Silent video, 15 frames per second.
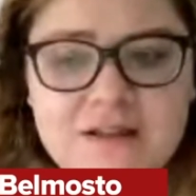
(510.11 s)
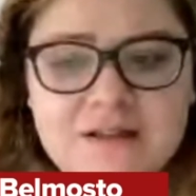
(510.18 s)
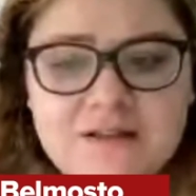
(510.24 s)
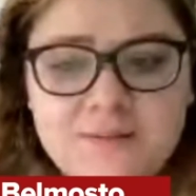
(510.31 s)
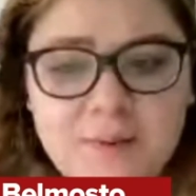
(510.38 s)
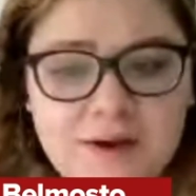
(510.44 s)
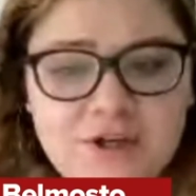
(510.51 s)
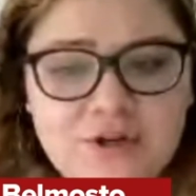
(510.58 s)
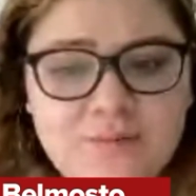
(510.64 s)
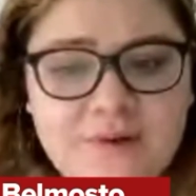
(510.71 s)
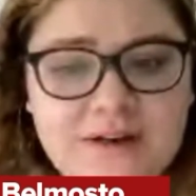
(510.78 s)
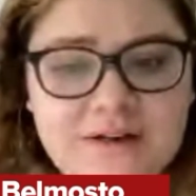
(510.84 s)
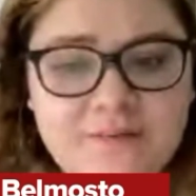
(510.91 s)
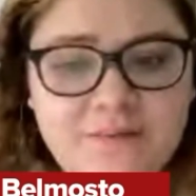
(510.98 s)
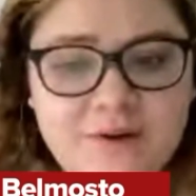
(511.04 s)
This special
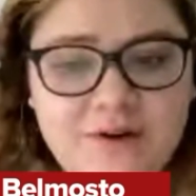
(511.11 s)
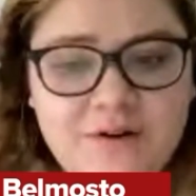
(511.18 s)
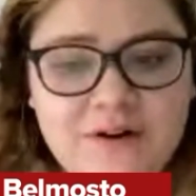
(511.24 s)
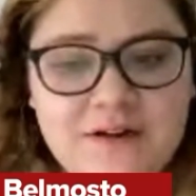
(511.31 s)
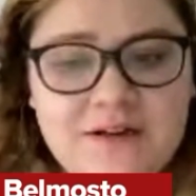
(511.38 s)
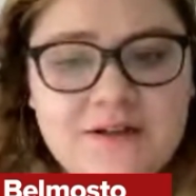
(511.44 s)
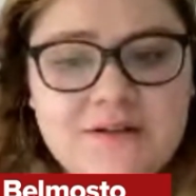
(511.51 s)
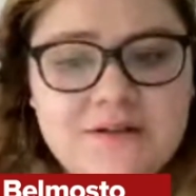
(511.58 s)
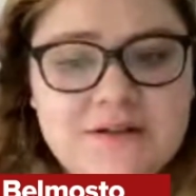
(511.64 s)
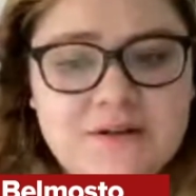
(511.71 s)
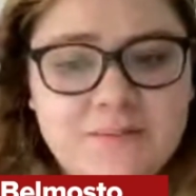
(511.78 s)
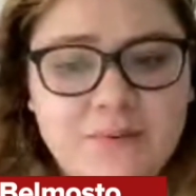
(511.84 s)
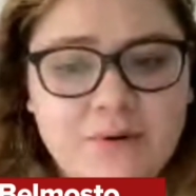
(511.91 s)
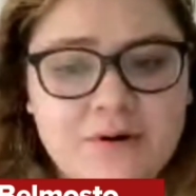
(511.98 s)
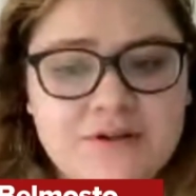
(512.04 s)
blend of ingredients
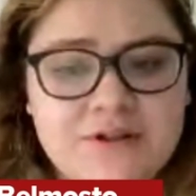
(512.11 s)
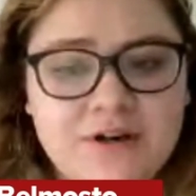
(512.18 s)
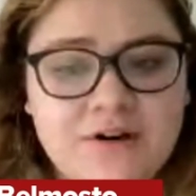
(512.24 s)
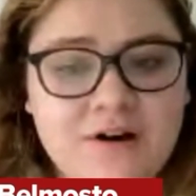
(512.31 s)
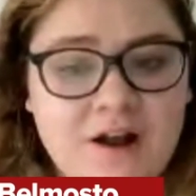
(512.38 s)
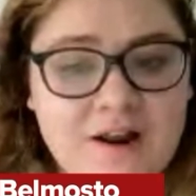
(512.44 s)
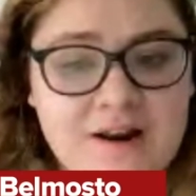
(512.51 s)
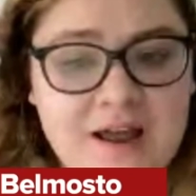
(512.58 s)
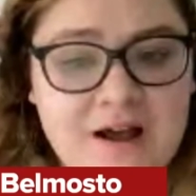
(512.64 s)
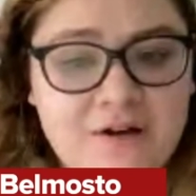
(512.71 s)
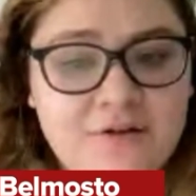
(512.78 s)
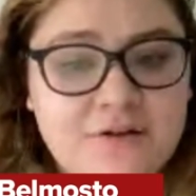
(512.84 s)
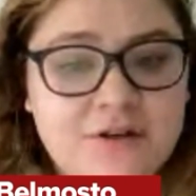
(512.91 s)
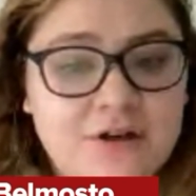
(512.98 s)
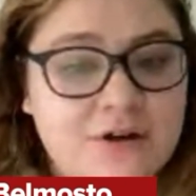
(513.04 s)
supports your gut
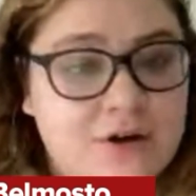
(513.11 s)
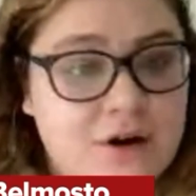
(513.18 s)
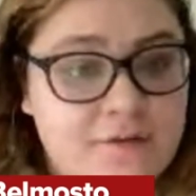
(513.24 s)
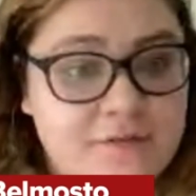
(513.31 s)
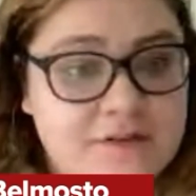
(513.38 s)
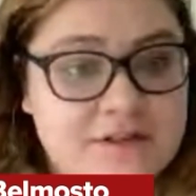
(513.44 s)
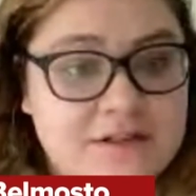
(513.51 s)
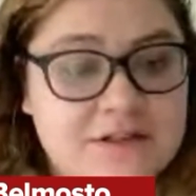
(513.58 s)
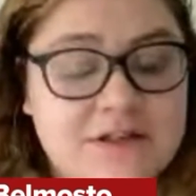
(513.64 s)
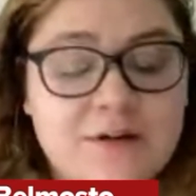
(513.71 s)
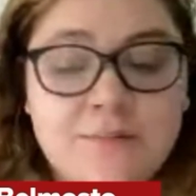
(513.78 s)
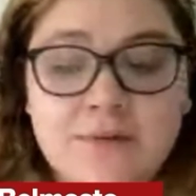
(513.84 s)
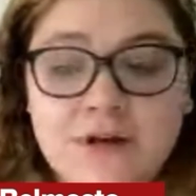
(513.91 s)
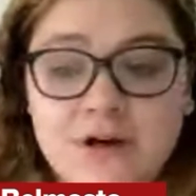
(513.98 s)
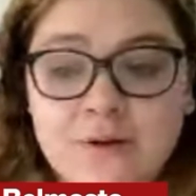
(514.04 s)
health, your nervous
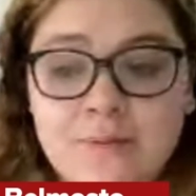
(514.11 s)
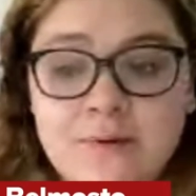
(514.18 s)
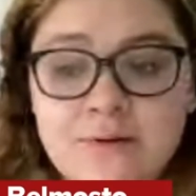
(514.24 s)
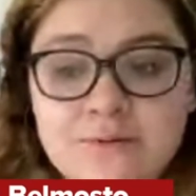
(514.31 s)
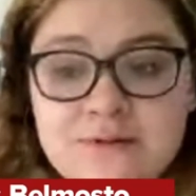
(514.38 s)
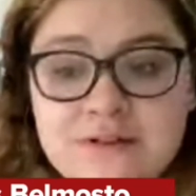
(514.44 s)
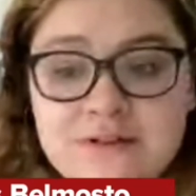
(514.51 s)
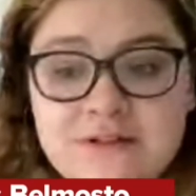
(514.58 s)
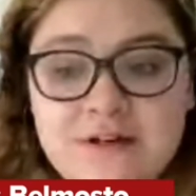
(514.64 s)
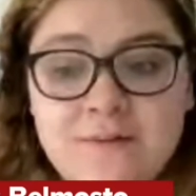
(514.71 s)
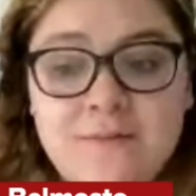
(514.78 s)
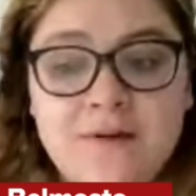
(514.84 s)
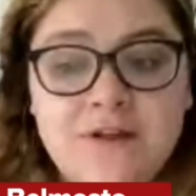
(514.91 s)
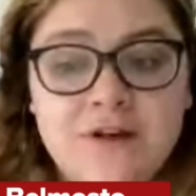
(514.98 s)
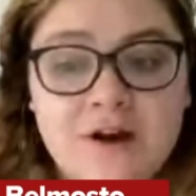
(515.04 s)
system, your immune
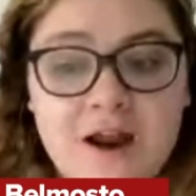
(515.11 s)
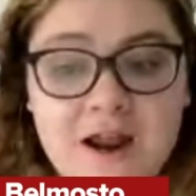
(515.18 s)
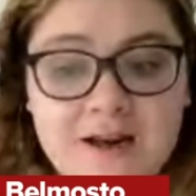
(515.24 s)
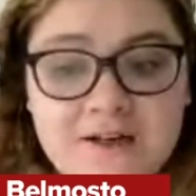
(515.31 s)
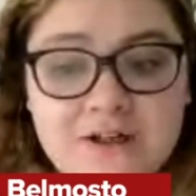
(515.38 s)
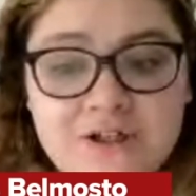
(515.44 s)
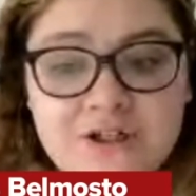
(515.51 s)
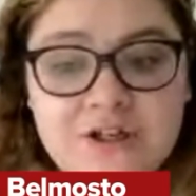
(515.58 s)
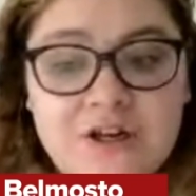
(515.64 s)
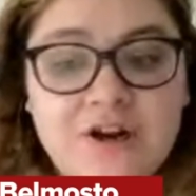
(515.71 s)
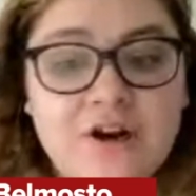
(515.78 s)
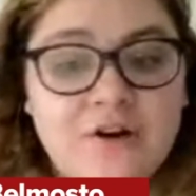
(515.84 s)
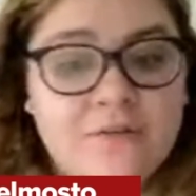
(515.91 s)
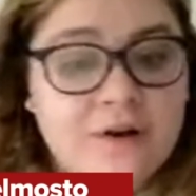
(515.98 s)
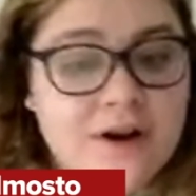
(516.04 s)
system, your energy,
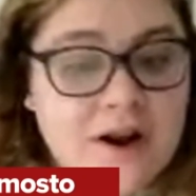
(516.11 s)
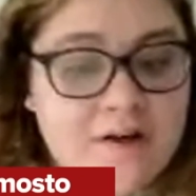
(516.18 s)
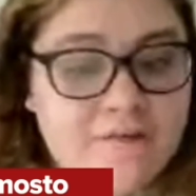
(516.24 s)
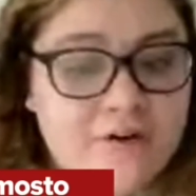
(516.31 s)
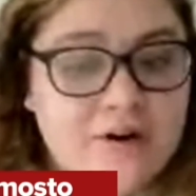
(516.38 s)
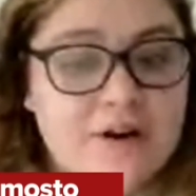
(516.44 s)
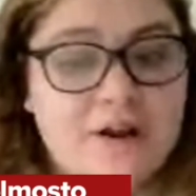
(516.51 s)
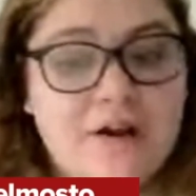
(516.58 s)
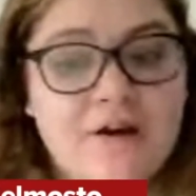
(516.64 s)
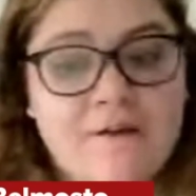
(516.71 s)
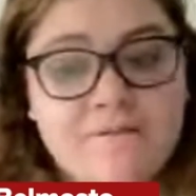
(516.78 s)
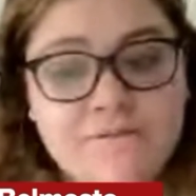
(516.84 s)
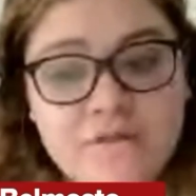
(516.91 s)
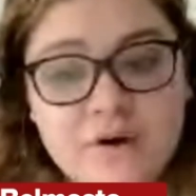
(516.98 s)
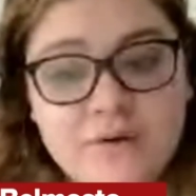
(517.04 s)
recovery,
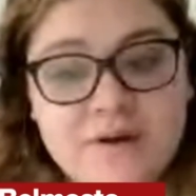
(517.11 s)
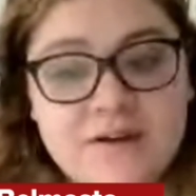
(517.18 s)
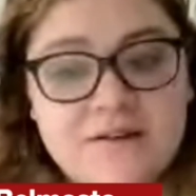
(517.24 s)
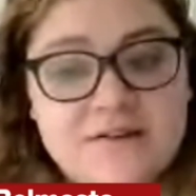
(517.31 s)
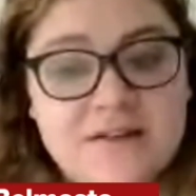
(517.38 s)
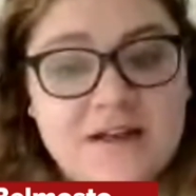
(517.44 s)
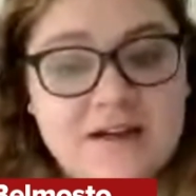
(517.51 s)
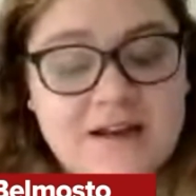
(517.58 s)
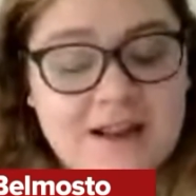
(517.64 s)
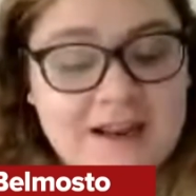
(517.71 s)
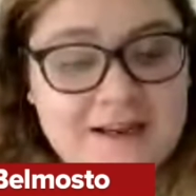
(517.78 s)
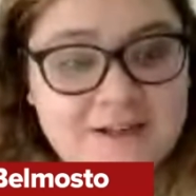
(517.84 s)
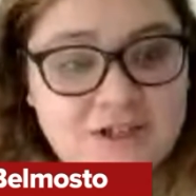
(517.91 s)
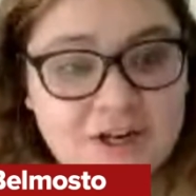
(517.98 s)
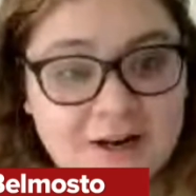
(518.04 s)
focus, and
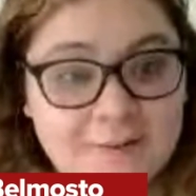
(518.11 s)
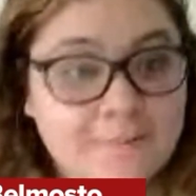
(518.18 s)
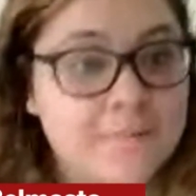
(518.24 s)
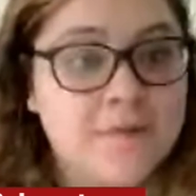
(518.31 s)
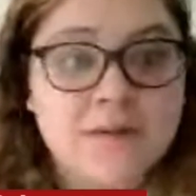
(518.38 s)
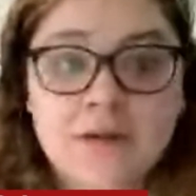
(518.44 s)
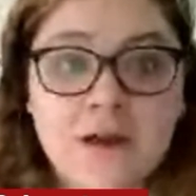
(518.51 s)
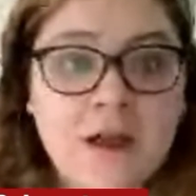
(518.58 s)
aging.